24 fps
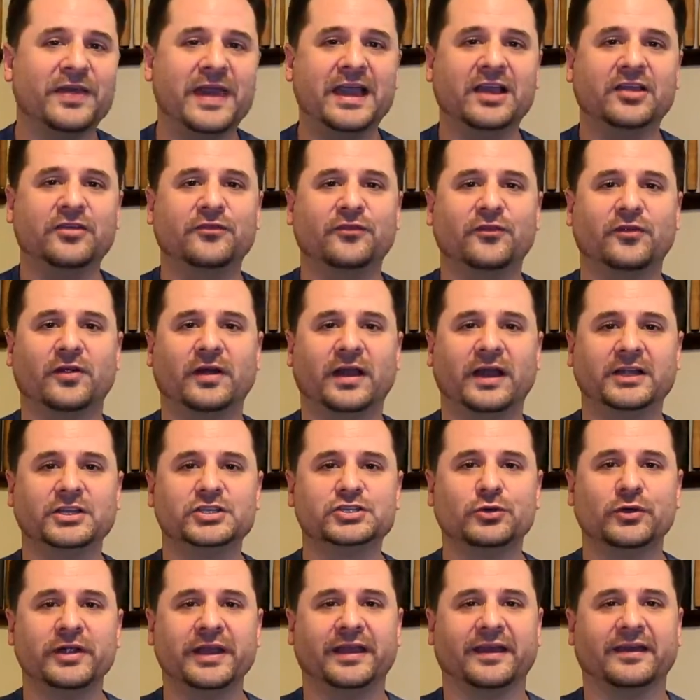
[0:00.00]
thanks for
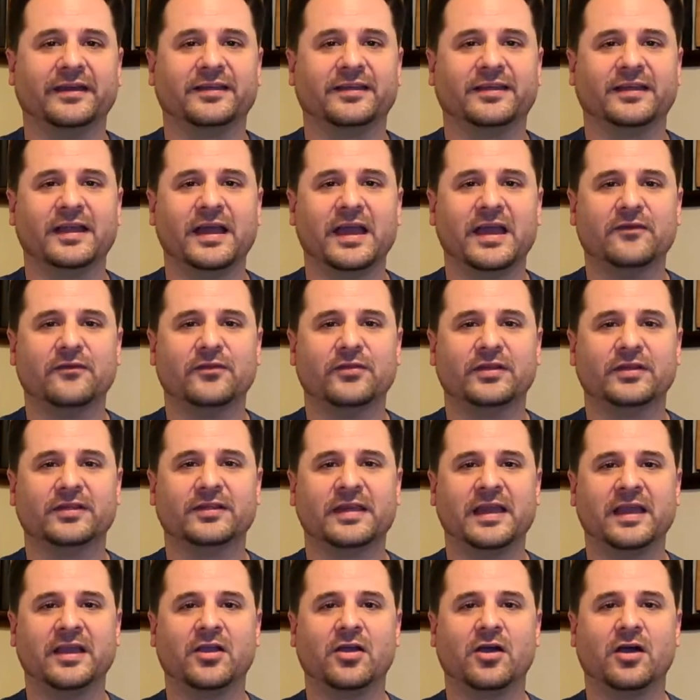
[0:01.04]
joining us today for this
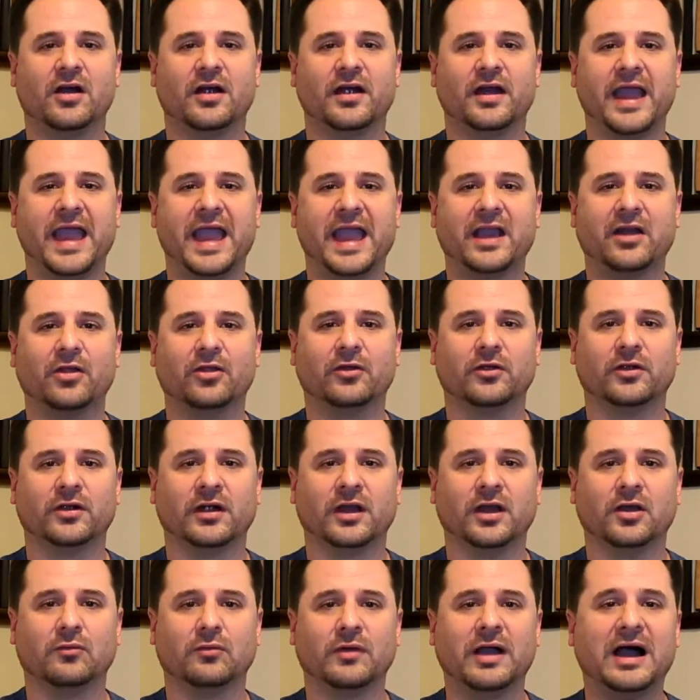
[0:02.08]
Tenkara Angler
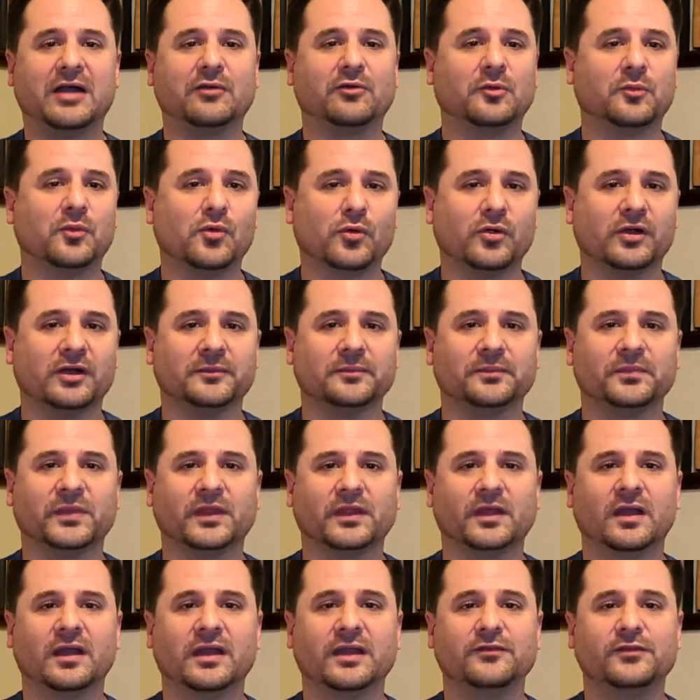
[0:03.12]
Rod Report.
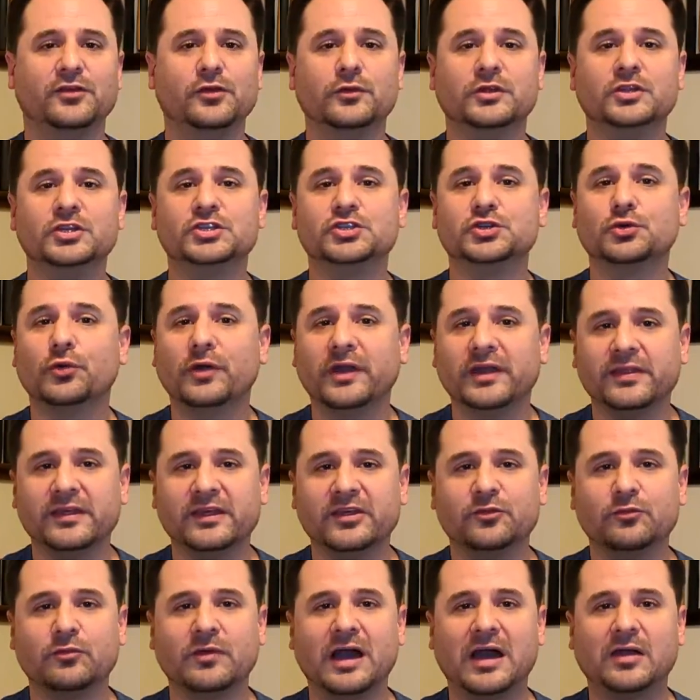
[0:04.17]
If you enjoy
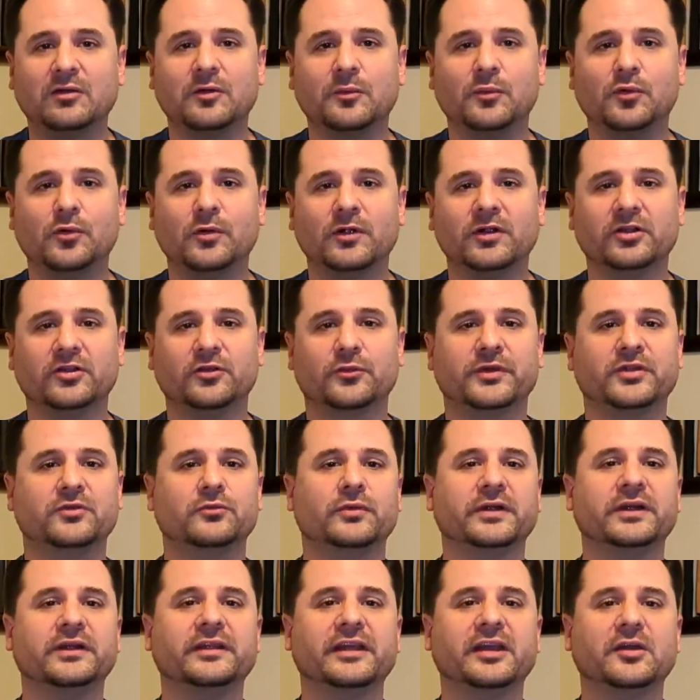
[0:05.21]
these rod reports,
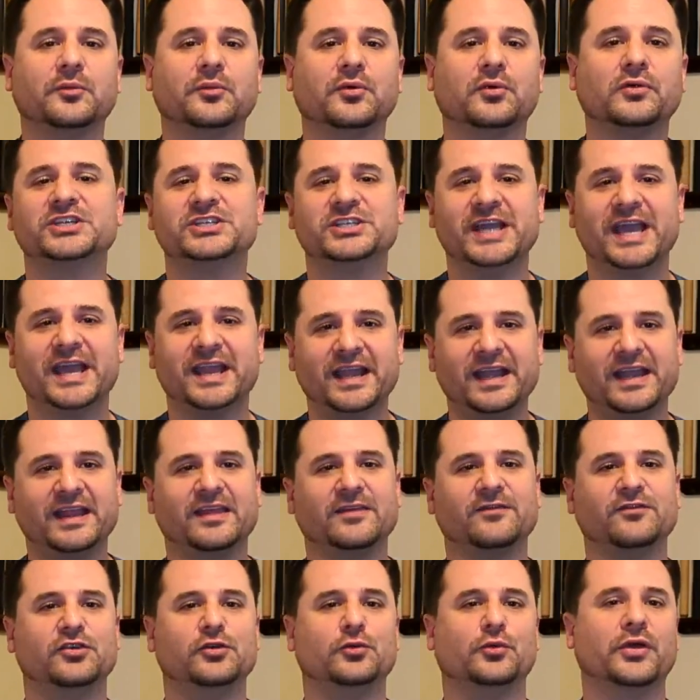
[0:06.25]
we'd really appreciate it
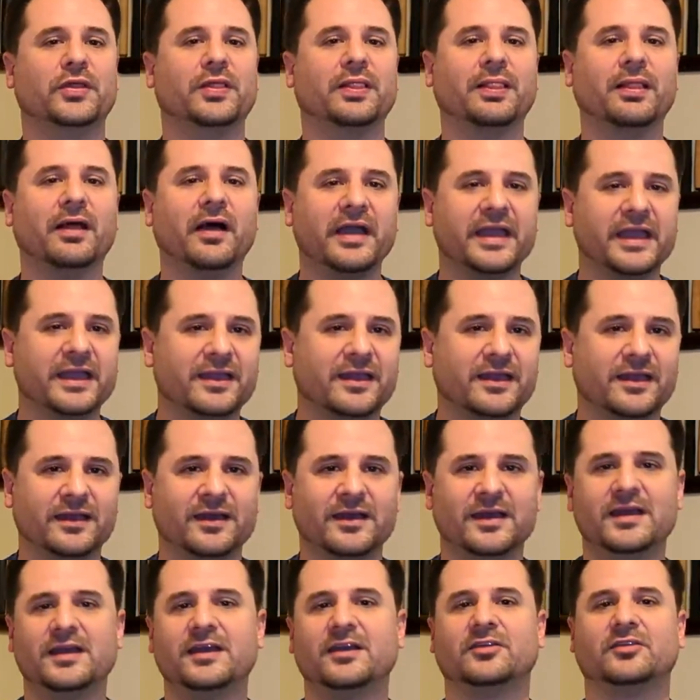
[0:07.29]
if you would like,
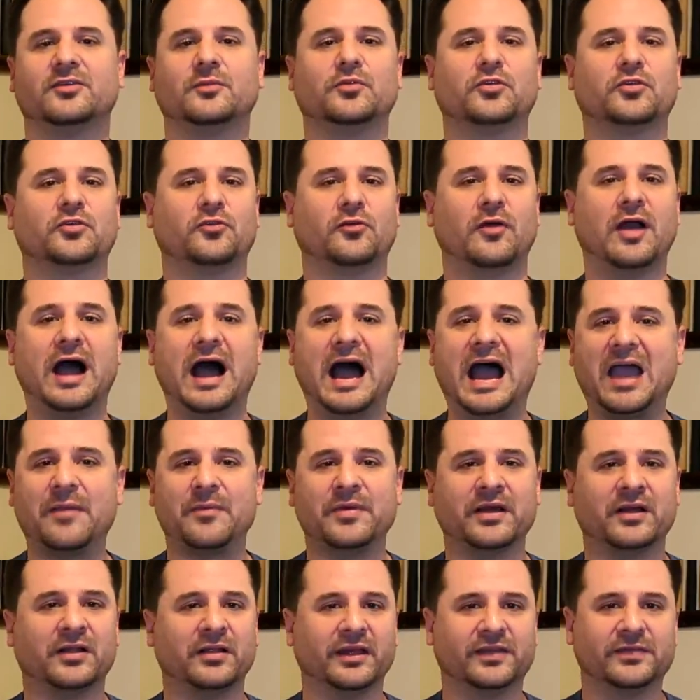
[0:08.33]
subscribe,
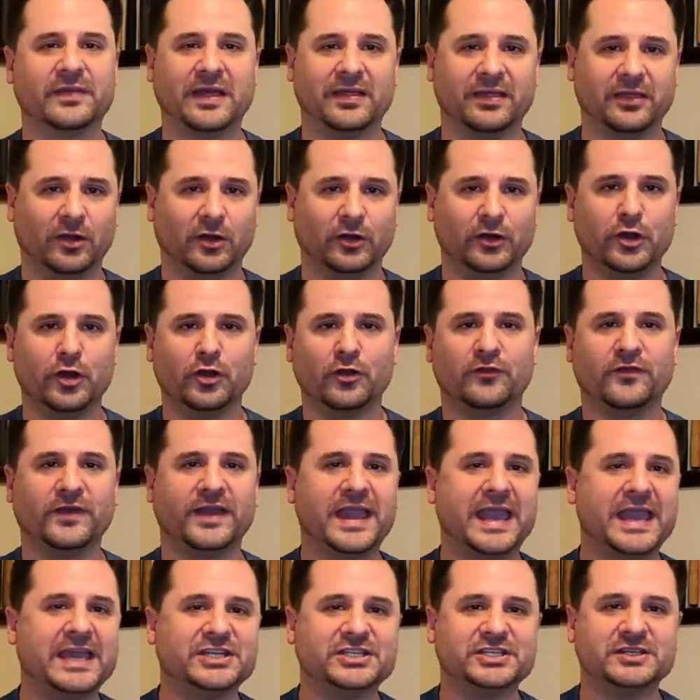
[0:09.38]
and click that little
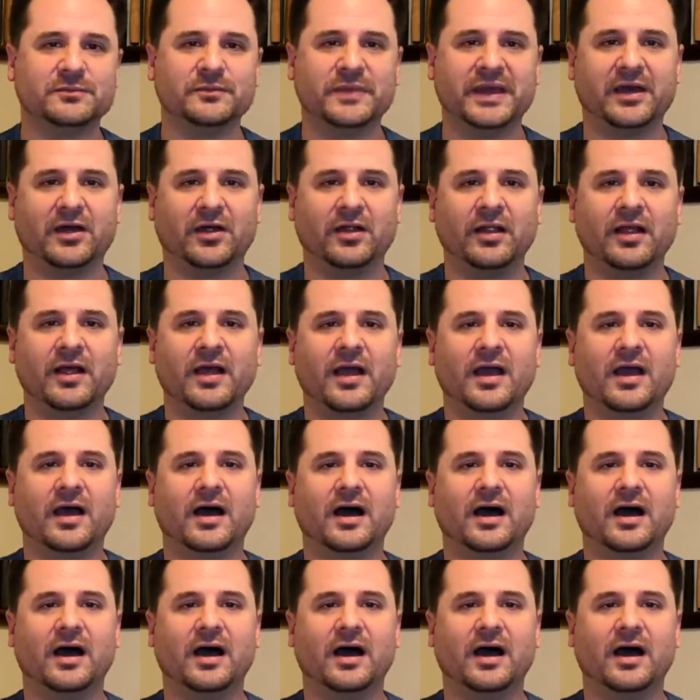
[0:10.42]
notification bell,